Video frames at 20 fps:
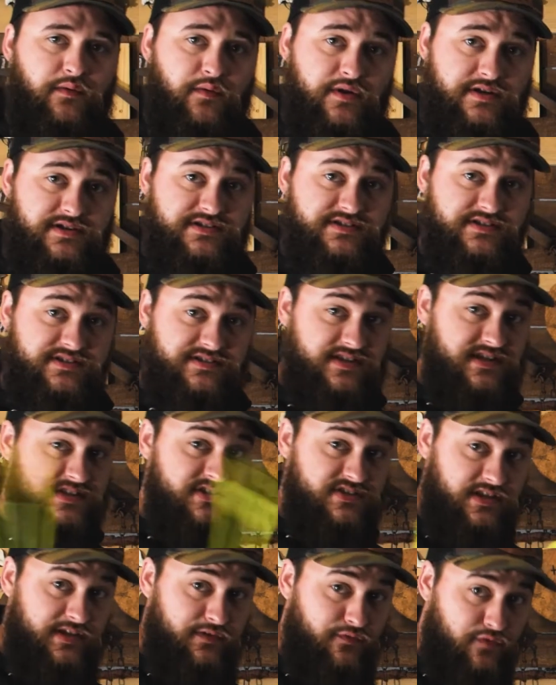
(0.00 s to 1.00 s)
which is
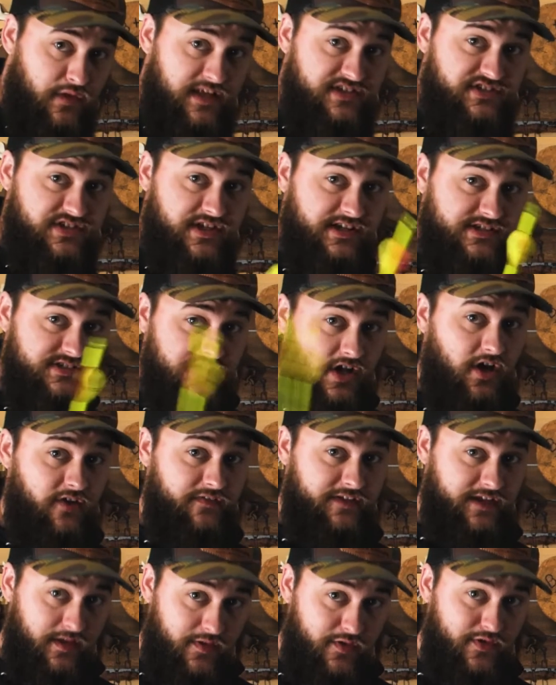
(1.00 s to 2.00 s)
essentially fletchings on
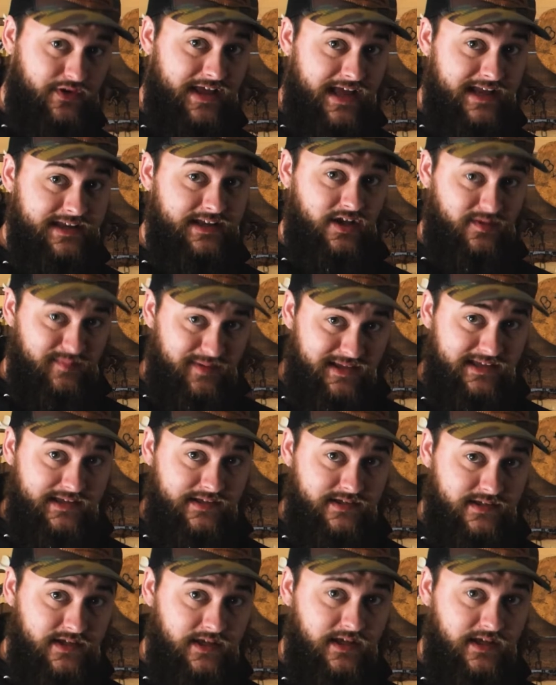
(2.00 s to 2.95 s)
the other dadgum end.